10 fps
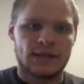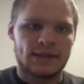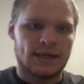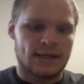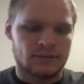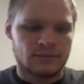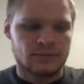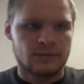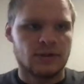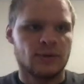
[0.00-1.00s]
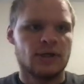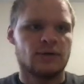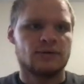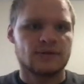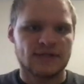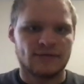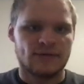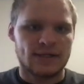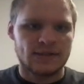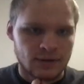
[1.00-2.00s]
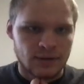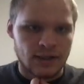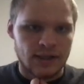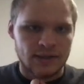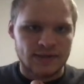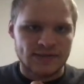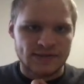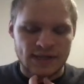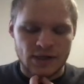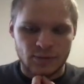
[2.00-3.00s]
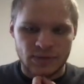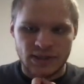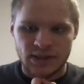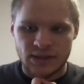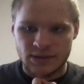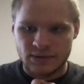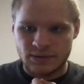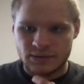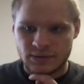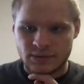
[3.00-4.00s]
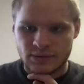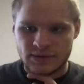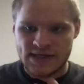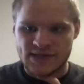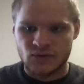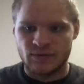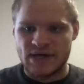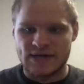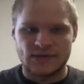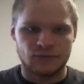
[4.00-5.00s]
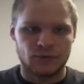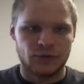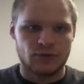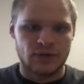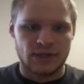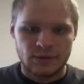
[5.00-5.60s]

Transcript: Like that. There we go. Save that. And let's see how many tests we pass on FreeCodeCamp. Camp.